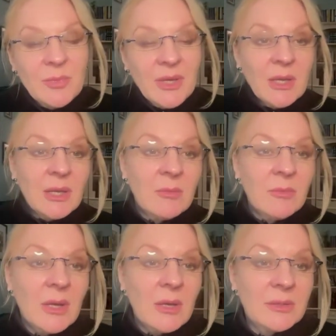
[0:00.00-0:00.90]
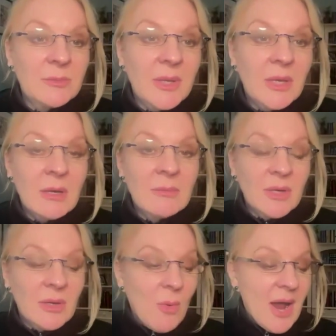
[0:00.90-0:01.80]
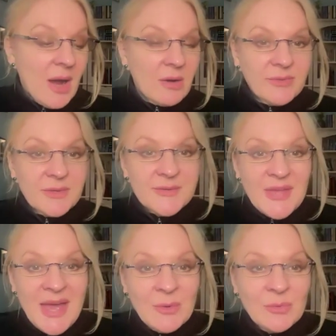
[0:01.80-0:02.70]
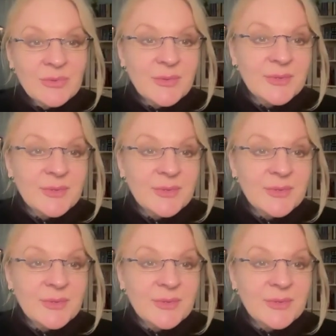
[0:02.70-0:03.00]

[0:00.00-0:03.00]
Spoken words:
beginning to become aware of the sounds,